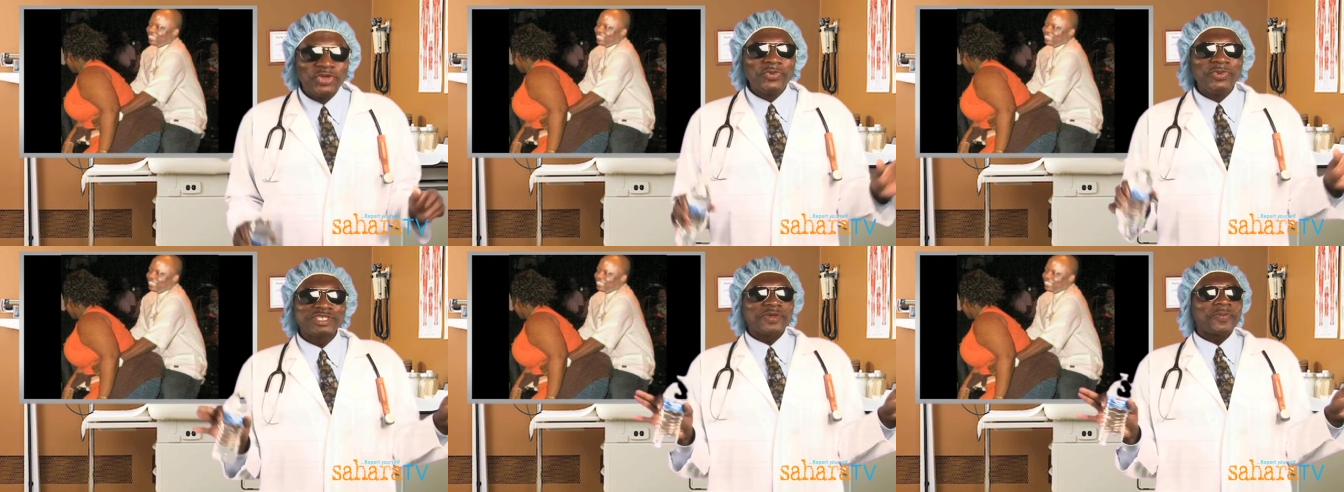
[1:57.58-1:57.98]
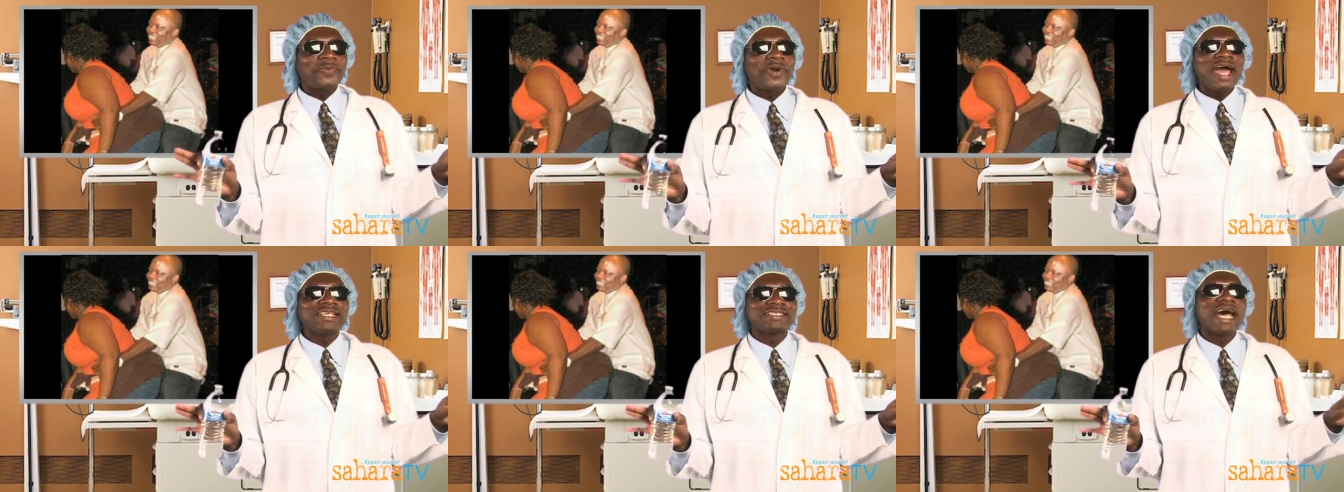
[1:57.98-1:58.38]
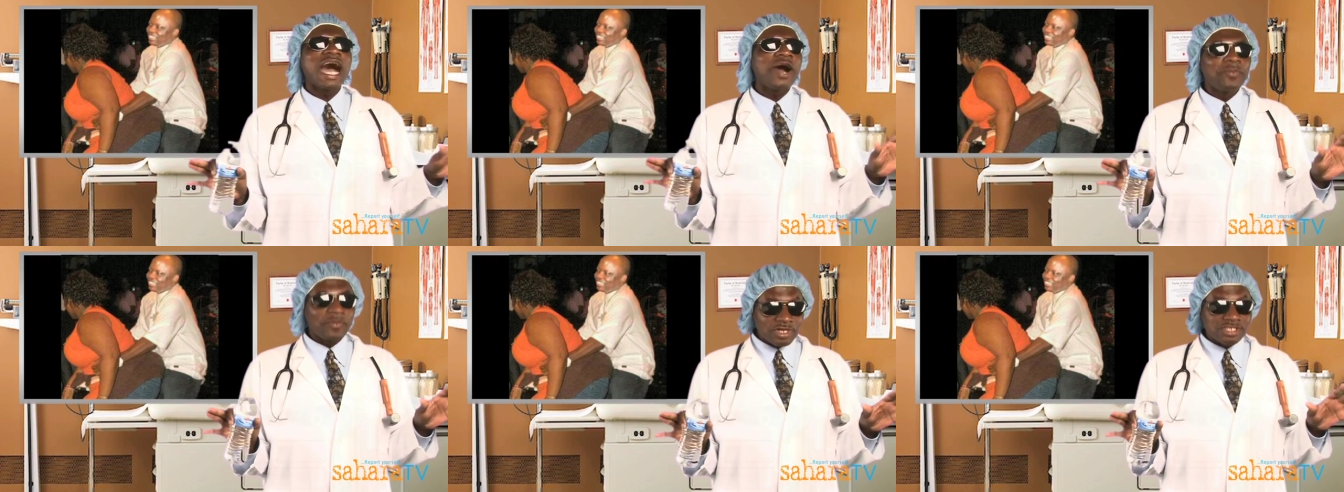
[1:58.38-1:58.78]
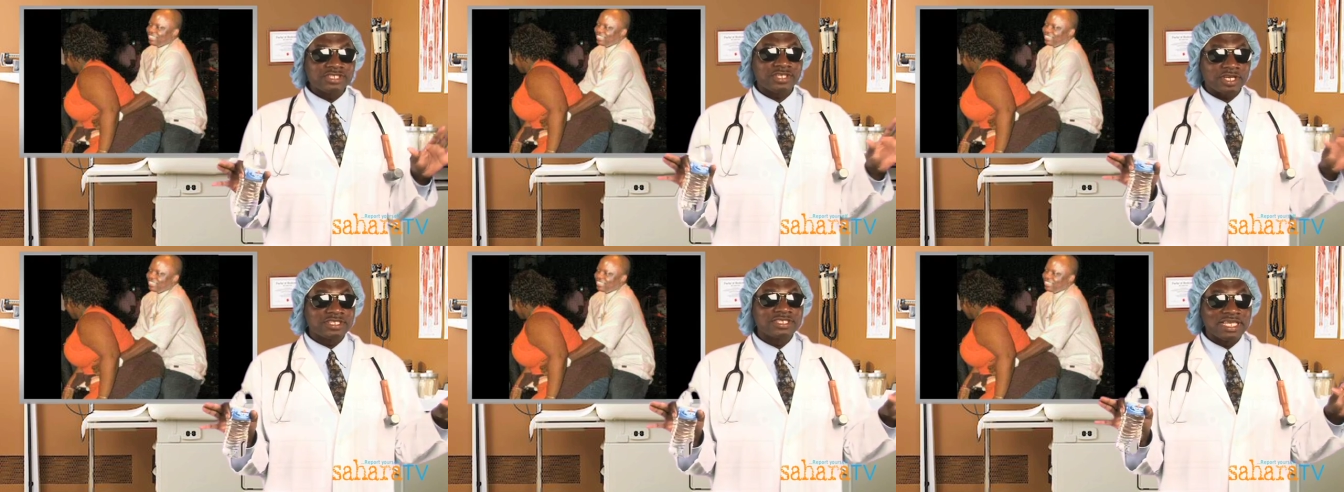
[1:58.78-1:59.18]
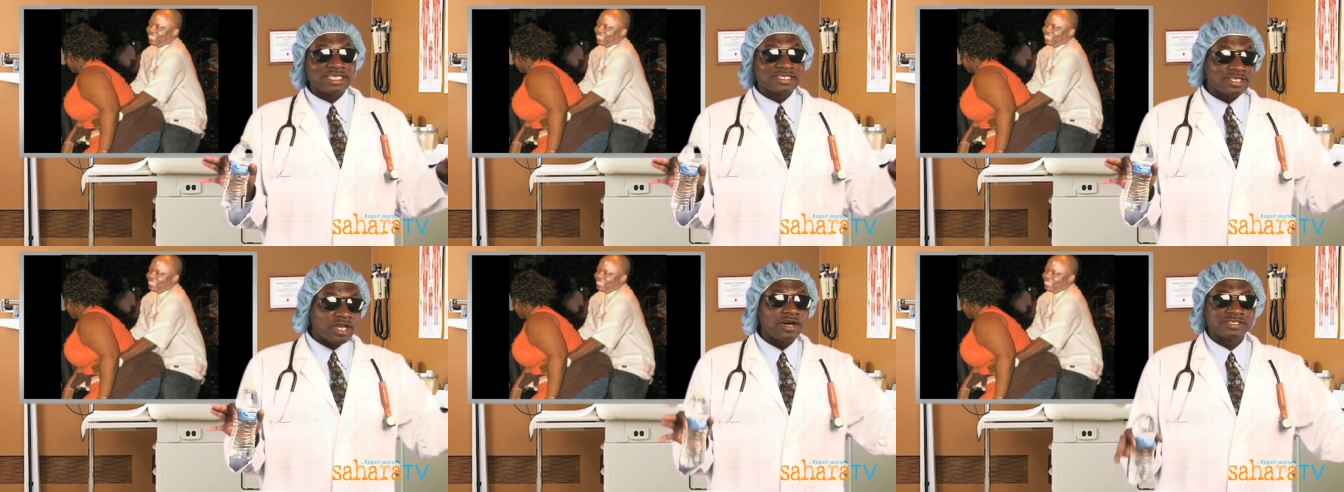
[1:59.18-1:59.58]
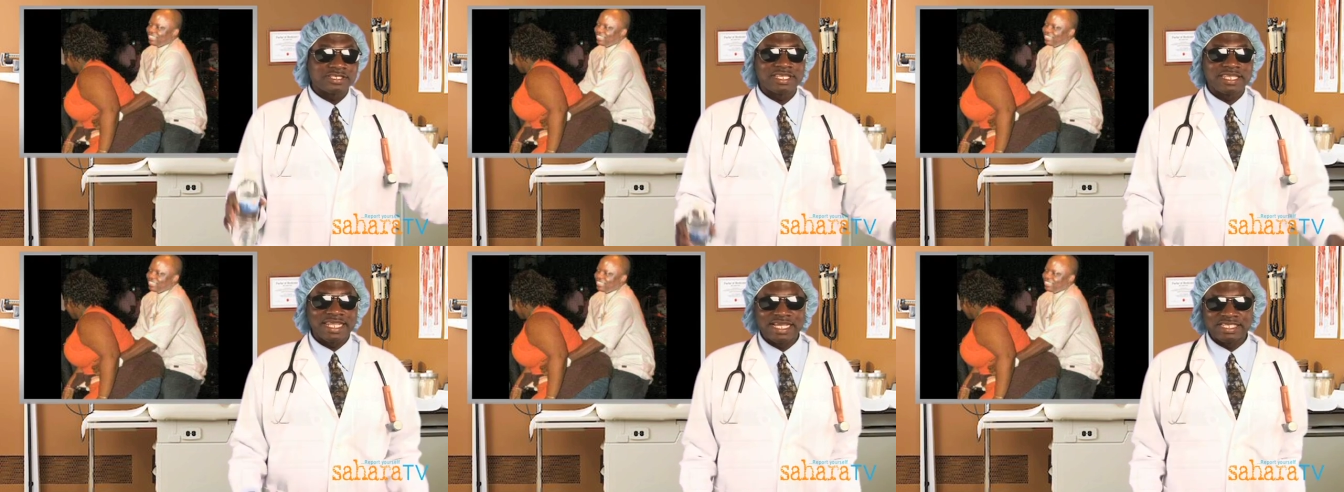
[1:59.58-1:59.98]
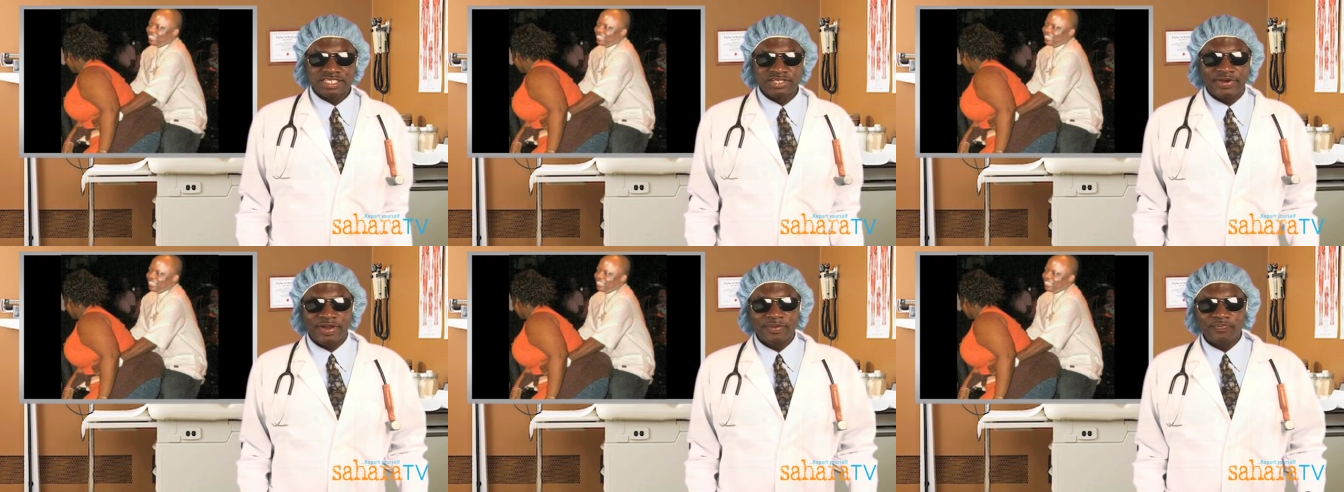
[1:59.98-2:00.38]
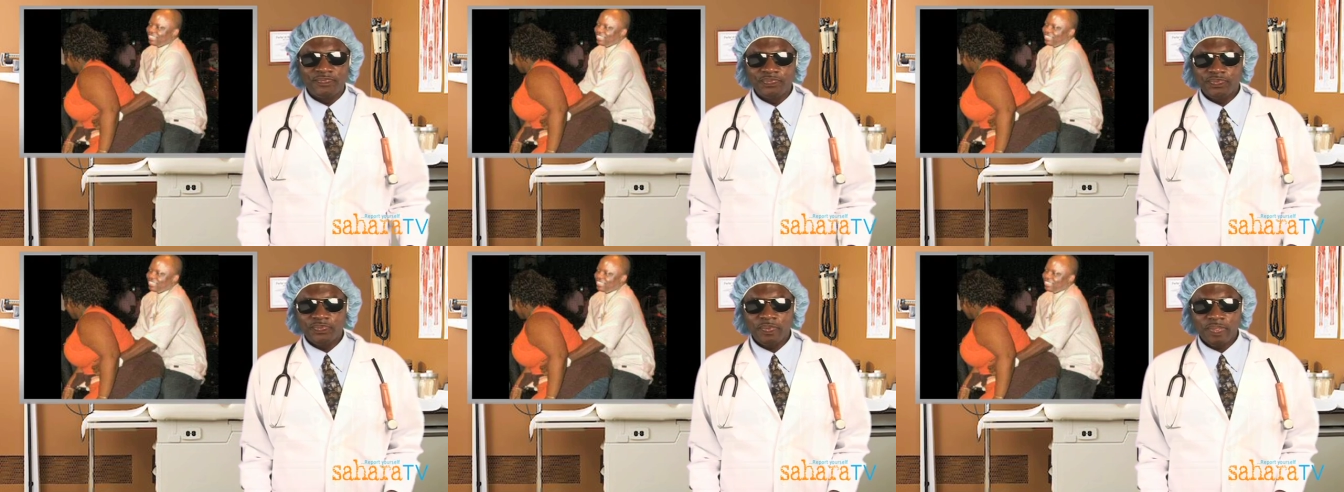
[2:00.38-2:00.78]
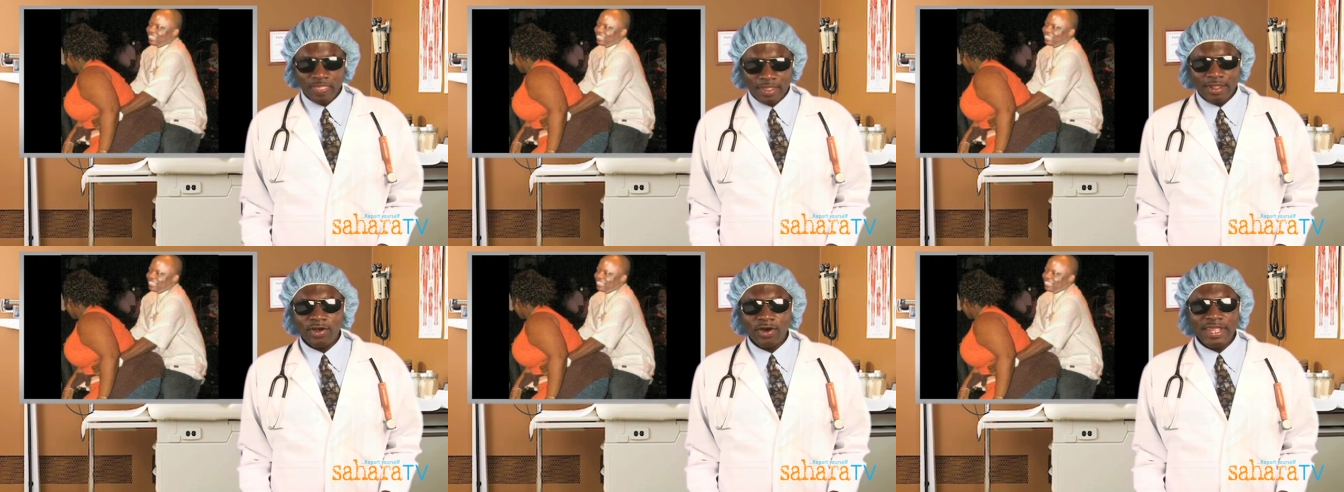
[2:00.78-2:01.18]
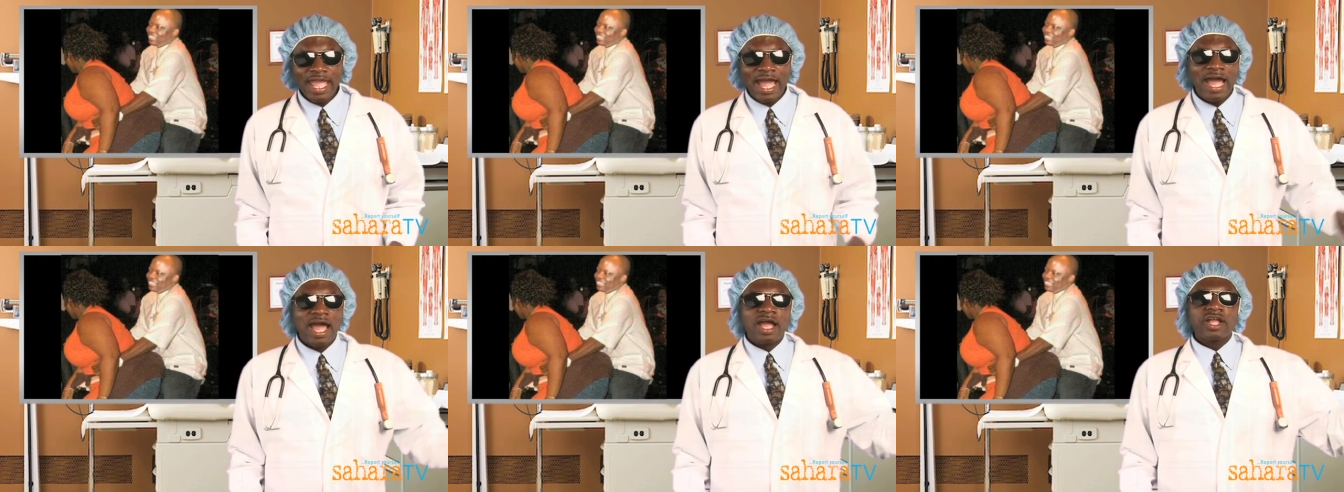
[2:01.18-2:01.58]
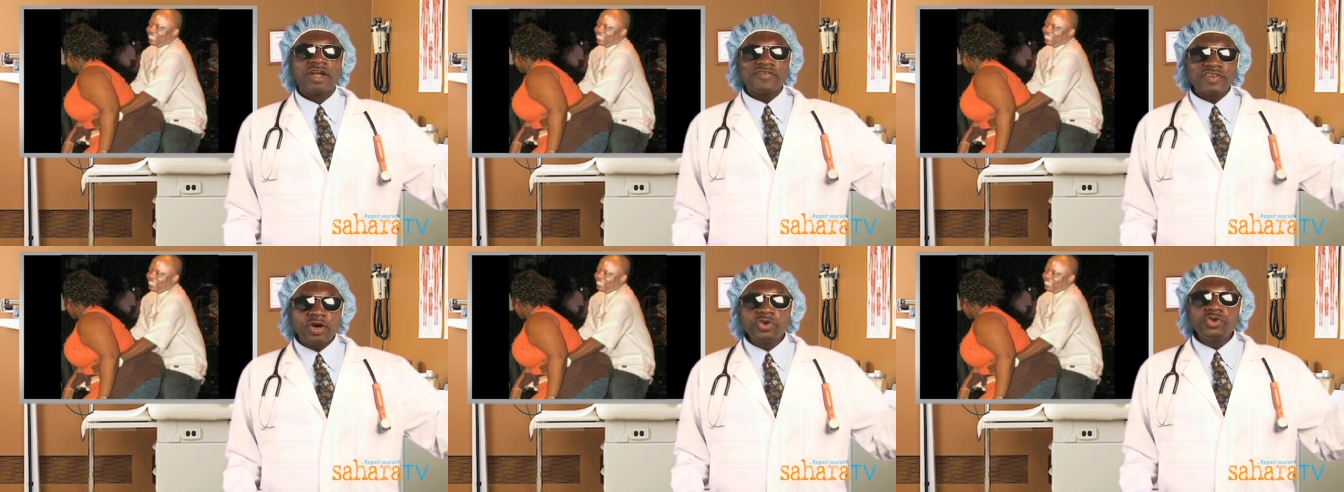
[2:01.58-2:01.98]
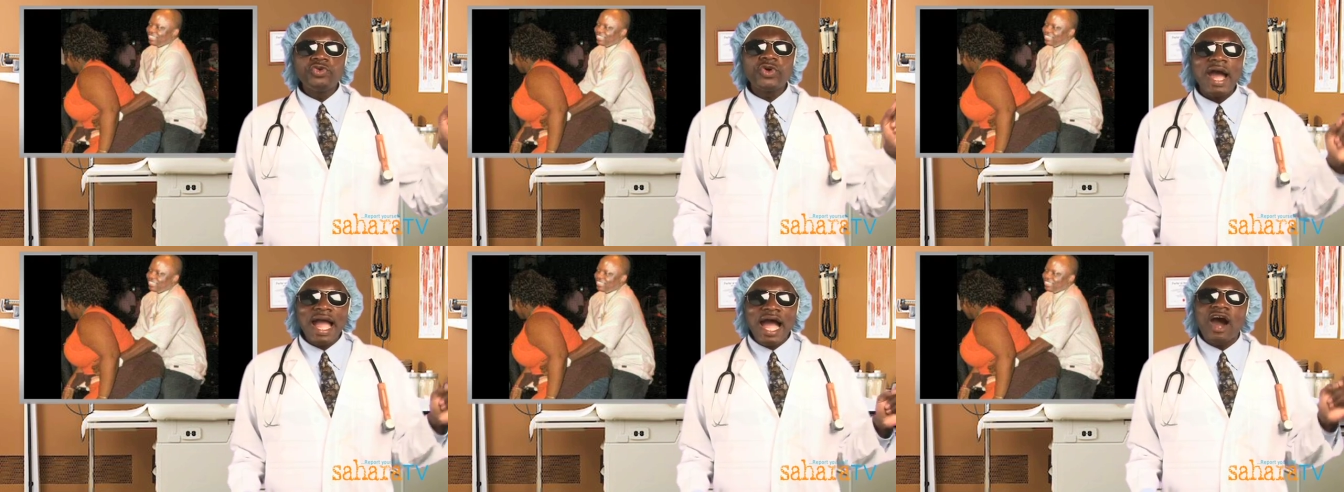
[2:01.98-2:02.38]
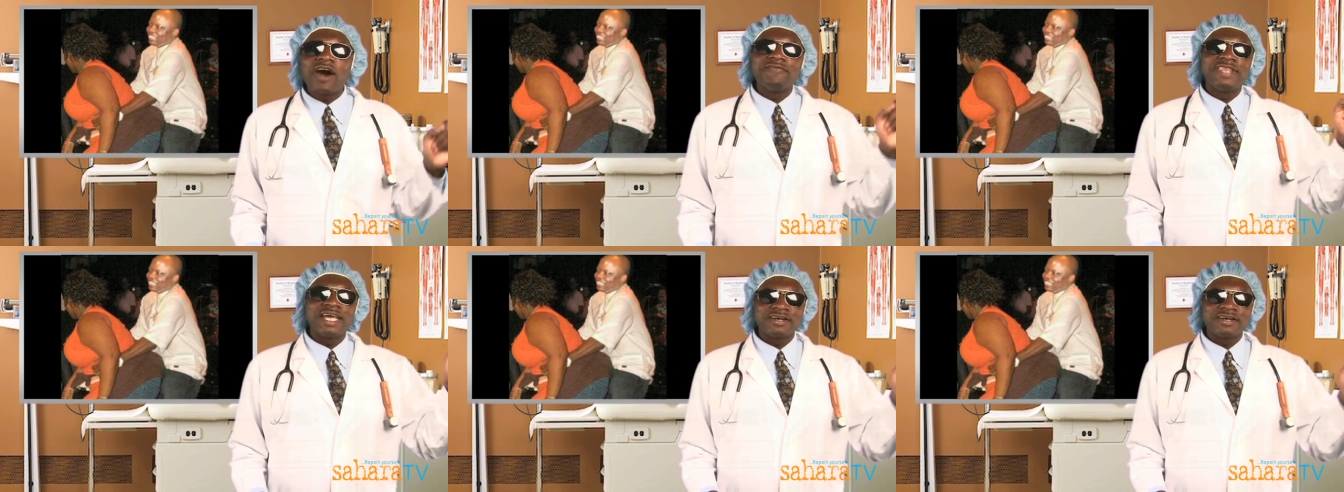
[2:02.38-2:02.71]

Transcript: You'll be surprised how much such things cost in Nigeria. Mm -hmm. Oh yeah, Governor Uduaghan of